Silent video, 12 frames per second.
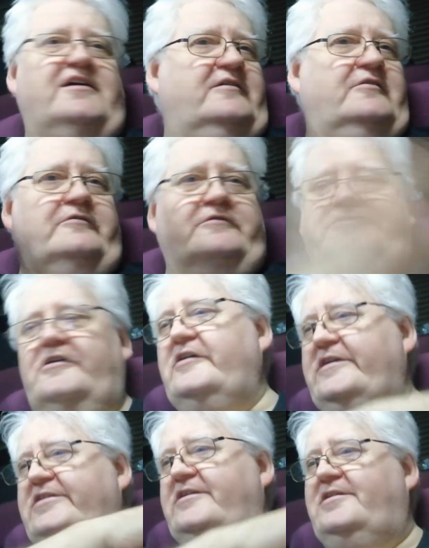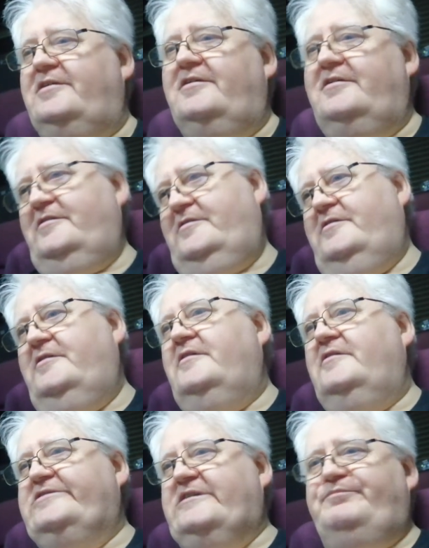Oh, crikey.
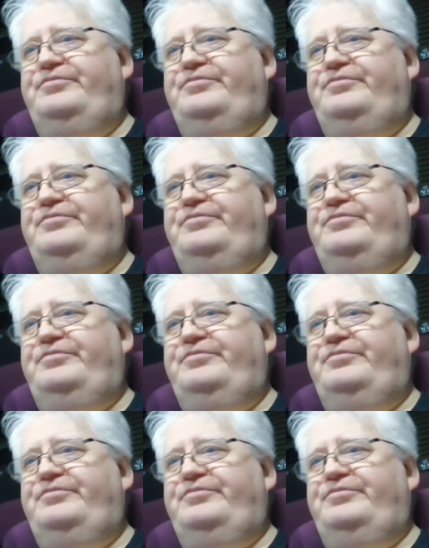To